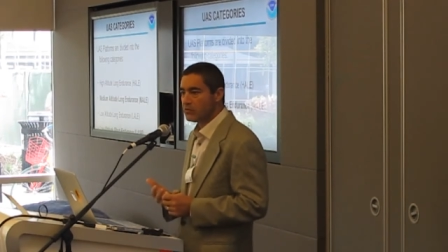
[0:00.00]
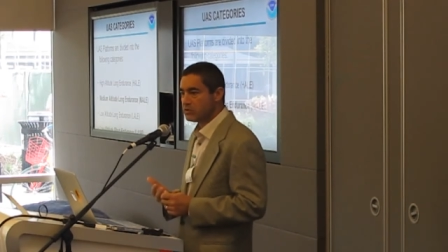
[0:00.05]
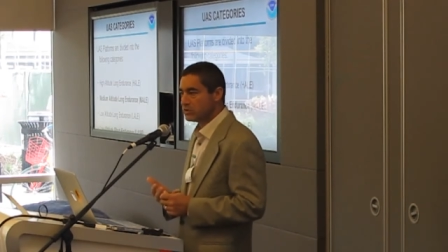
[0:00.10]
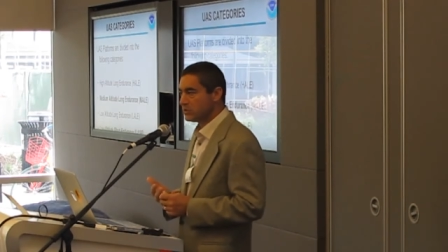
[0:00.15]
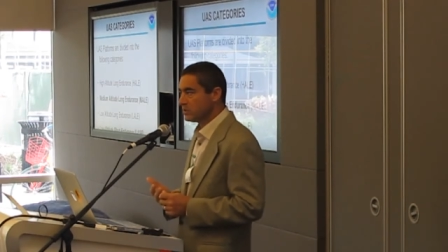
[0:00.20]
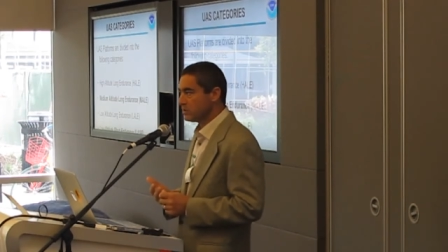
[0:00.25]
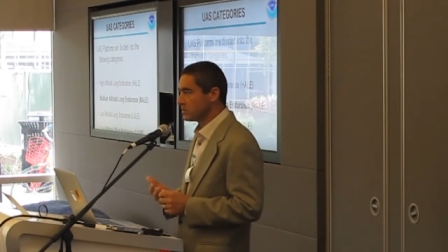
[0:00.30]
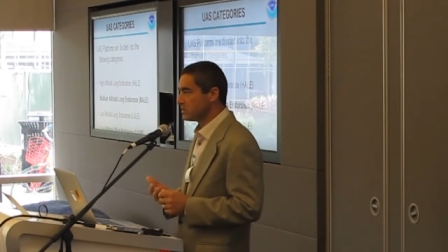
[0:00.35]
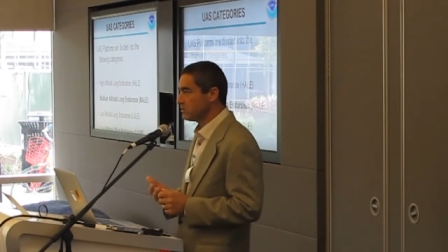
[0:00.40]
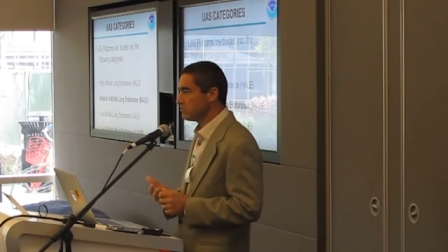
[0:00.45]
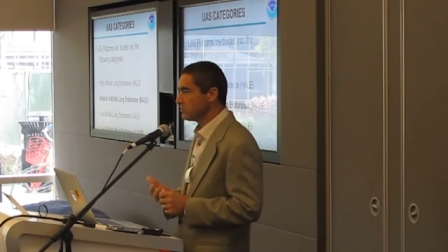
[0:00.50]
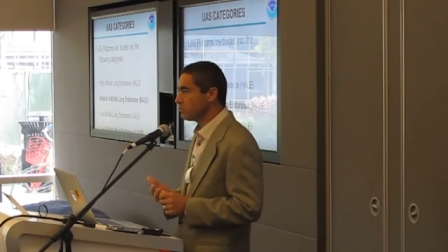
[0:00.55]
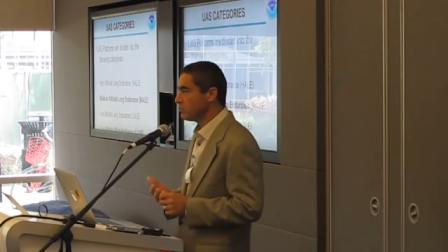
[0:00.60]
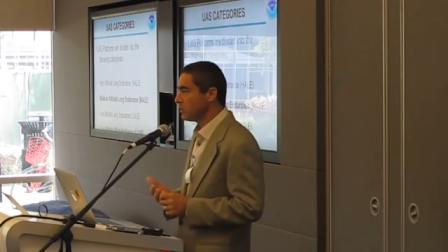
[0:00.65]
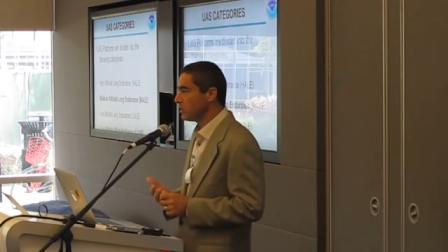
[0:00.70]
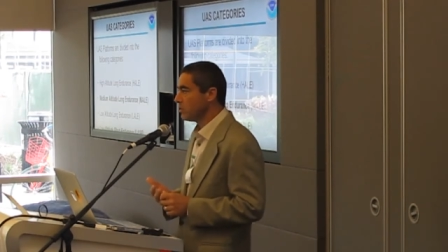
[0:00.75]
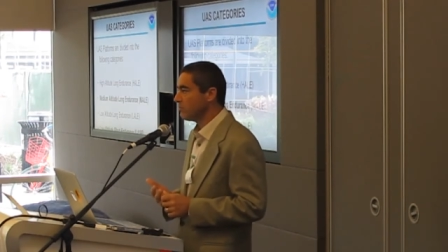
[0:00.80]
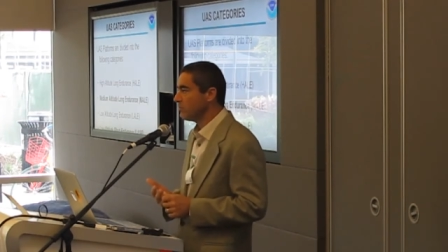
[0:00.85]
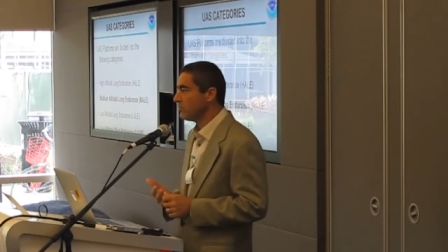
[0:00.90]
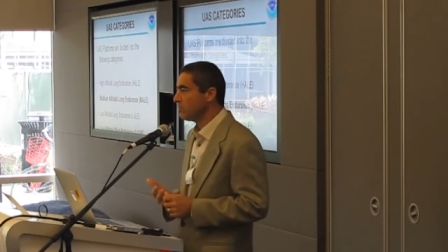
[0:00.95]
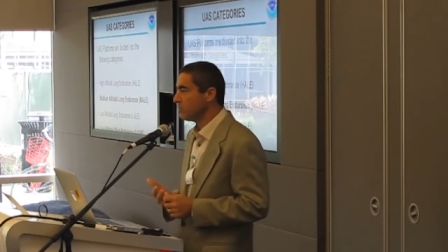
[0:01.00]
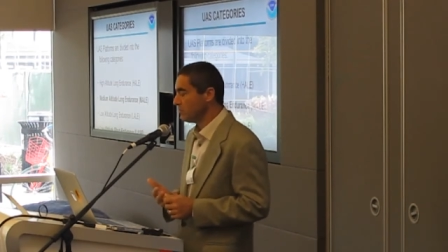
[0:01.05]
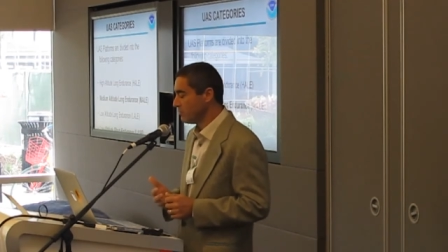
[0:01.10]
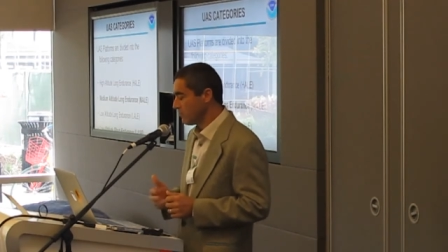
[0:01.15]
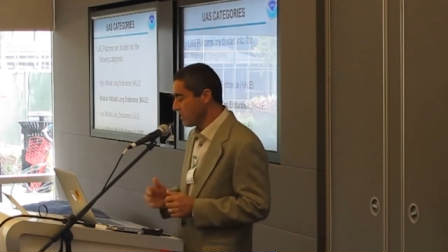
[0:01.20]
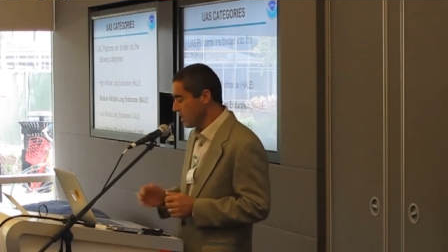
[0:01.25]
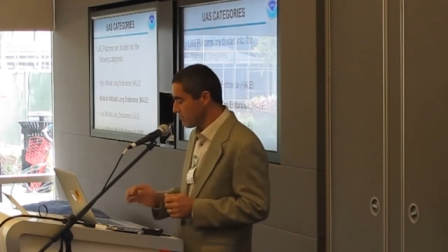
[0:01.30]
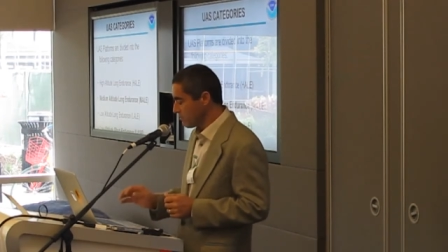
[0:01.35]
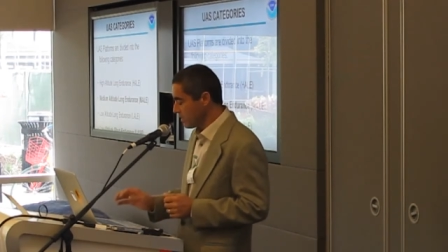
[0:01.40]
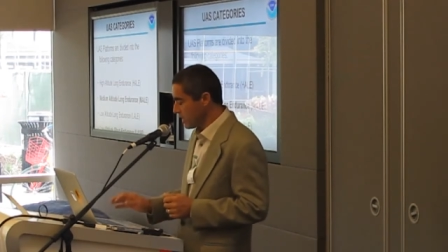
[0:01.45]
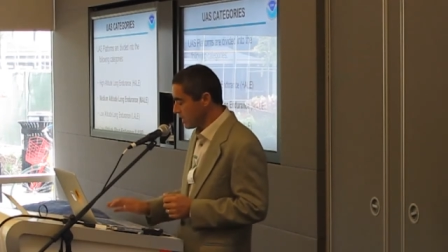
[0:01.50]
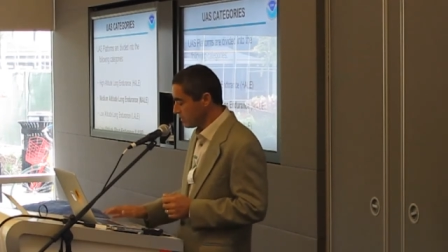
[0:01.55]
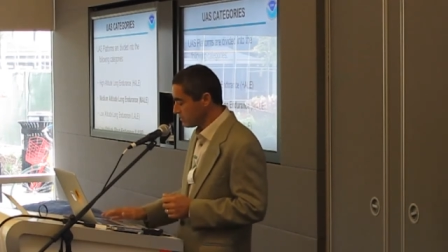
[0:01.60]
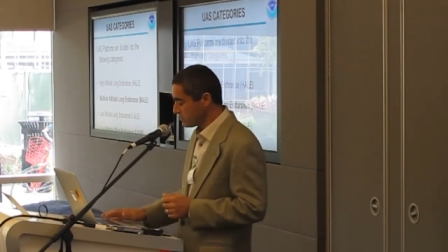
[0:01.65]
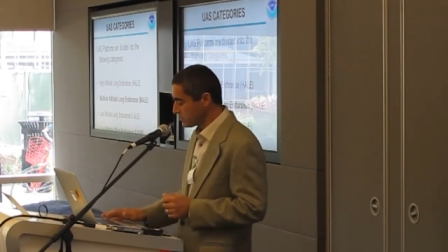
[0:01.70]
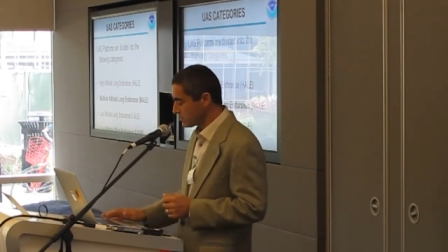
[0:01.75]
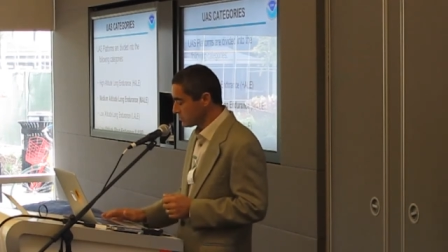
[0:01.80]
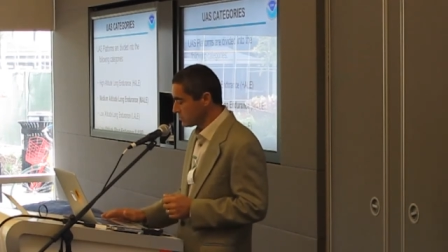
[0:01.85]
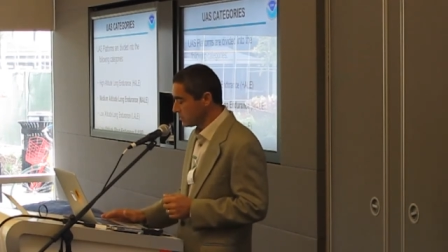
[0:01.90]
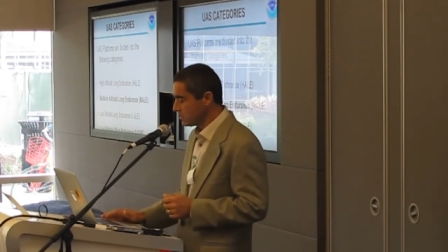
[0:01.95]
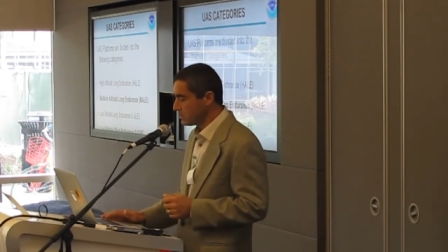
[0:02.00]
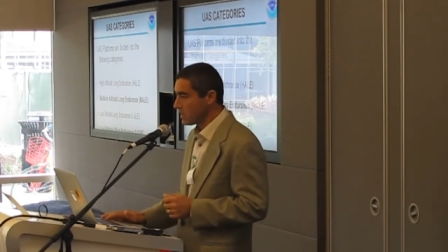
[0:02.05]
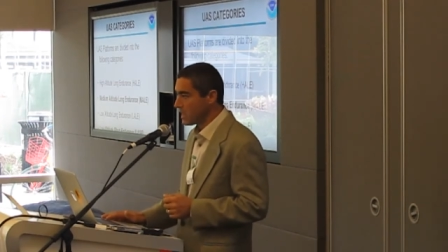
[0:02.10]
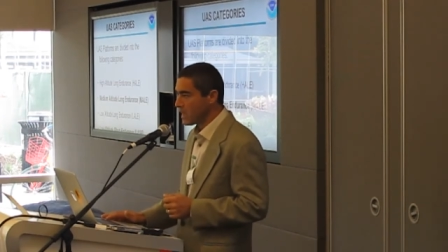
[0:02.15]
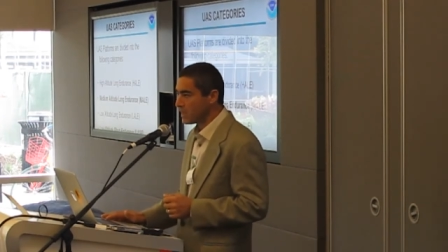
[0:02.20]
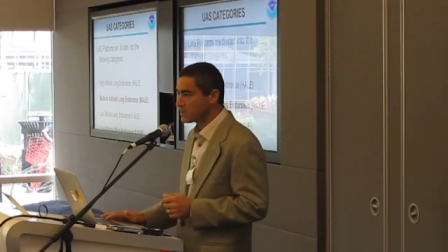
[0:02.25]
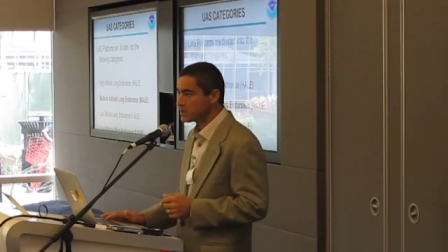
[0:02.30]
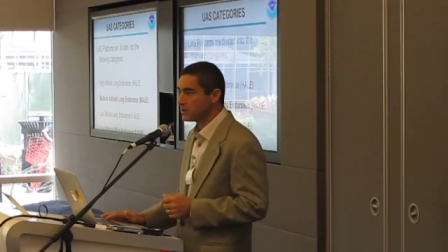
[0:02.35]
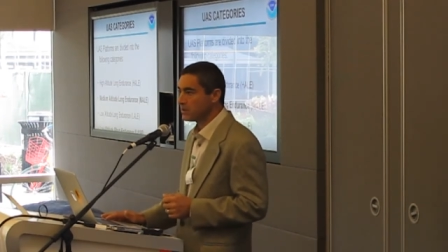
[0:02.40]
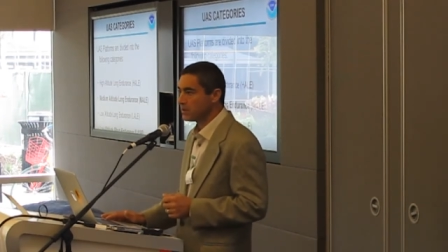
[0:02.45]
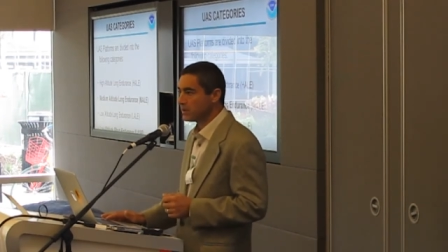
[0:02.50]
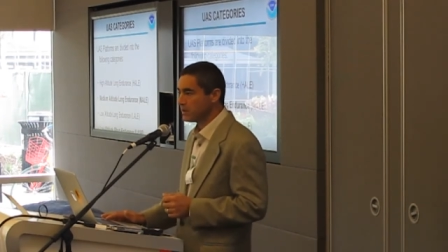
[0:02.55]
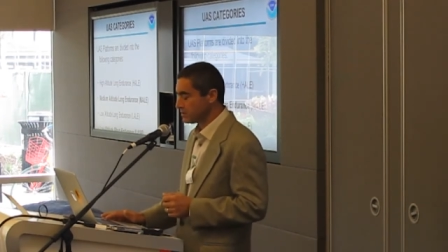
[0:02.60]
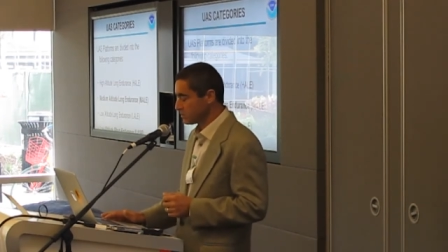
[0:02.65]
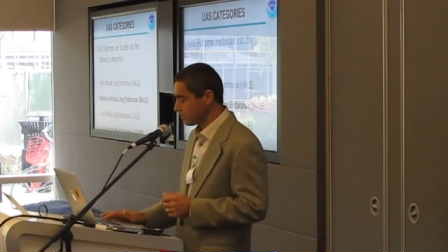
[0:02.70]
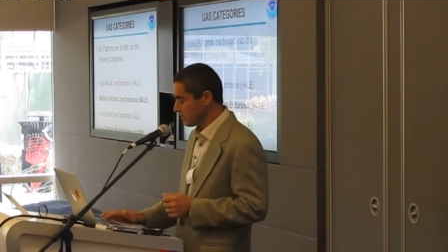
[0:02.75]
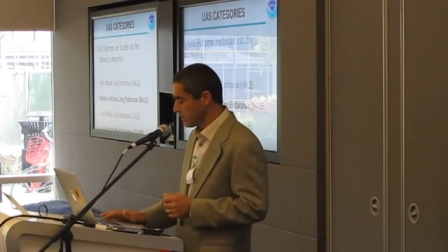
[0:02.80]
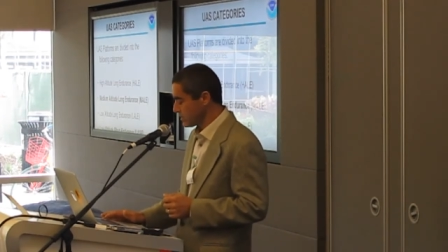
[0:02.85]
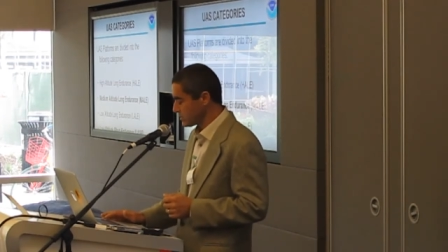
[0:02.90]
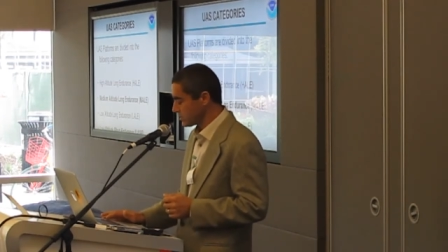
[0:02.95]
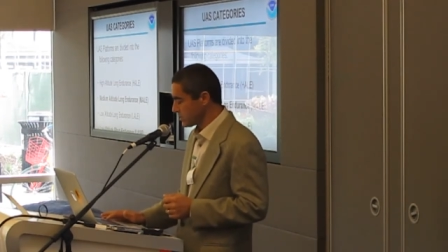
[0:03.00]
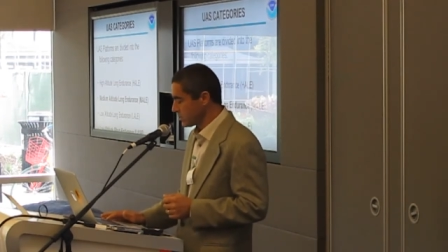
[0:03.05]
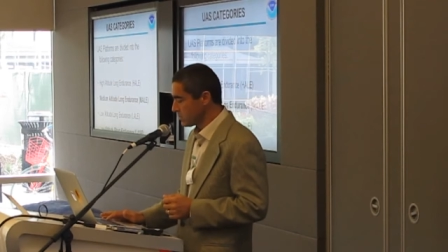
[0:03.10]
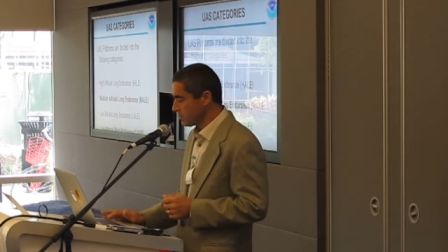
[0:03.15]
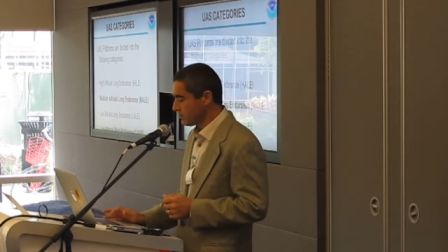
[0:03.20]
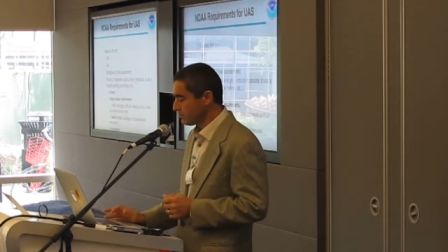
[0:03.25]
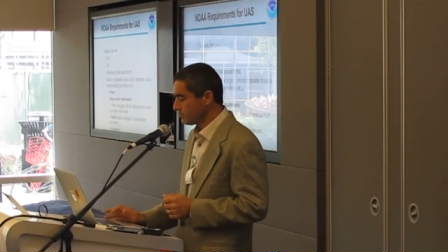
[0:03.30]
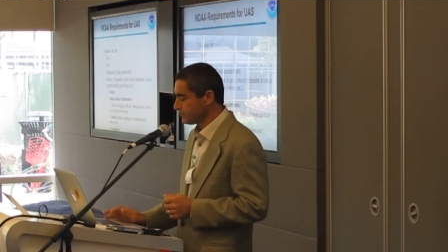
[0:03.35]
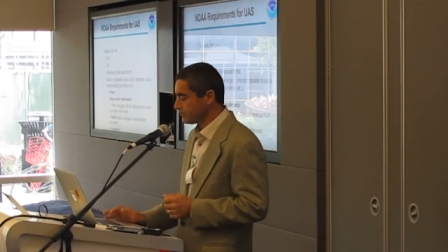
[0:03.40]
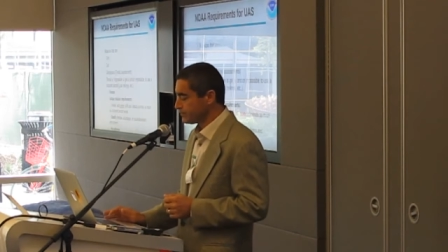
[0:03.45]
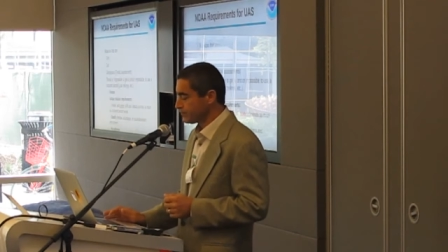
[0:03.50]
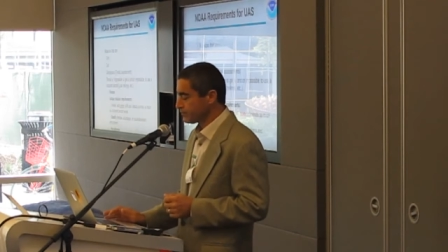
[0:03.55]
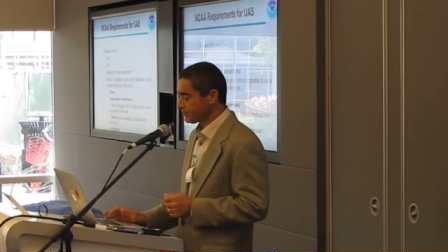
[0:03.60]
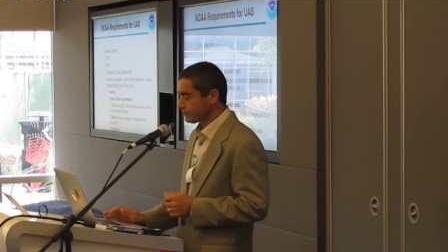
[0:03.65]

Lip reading: systems below 50 products in the national level.